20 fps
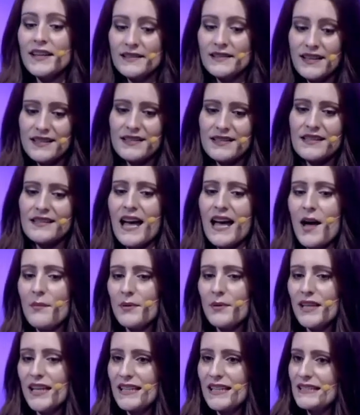Does this
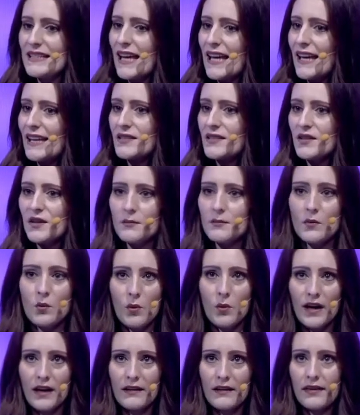happen in tandem
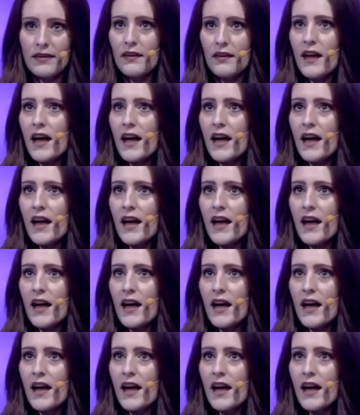with,